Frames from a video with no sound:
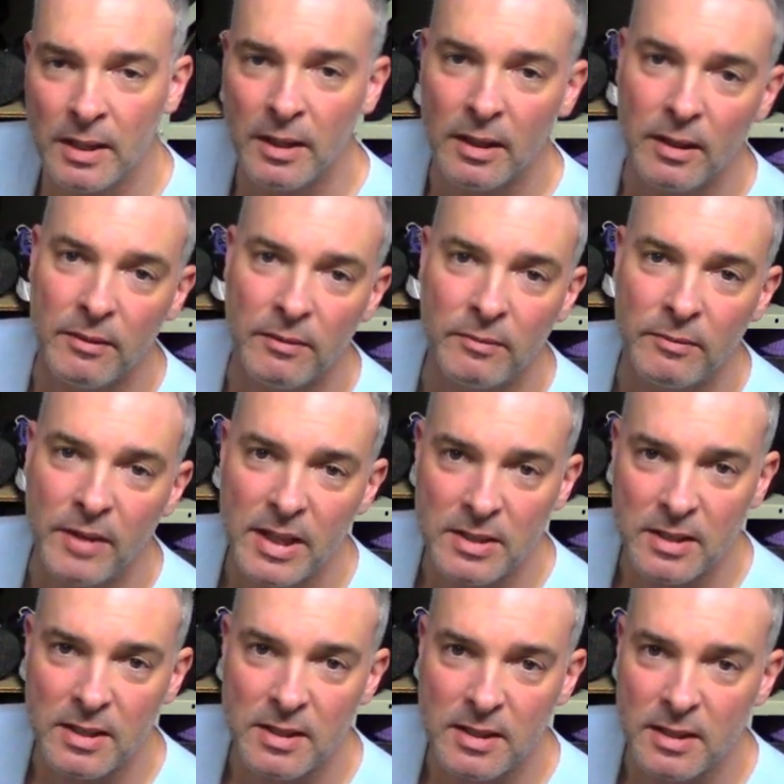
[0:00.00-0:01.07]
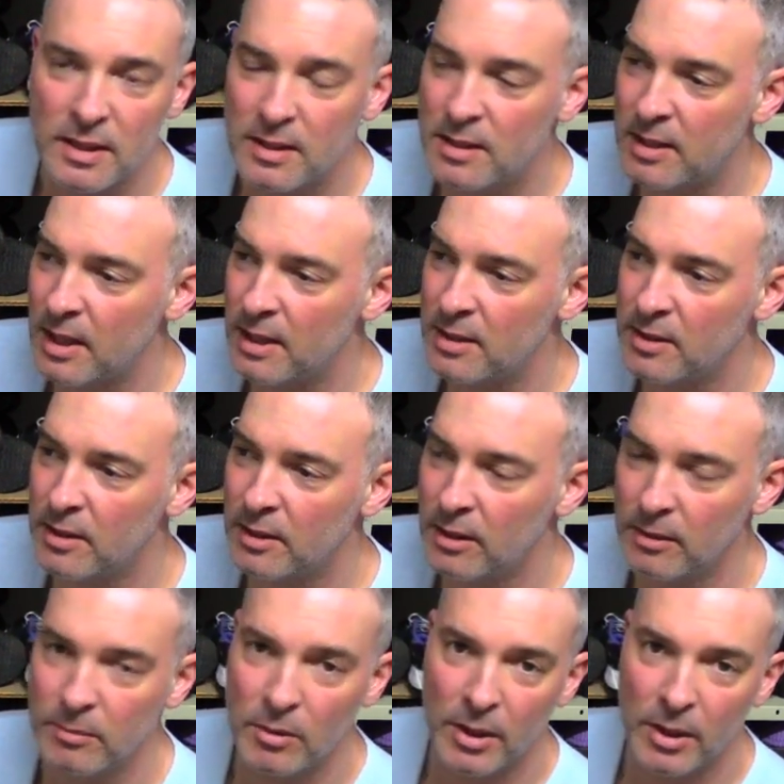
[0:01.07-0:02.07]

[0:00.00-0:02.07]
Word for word: uh, Veseys Seeds has, uh,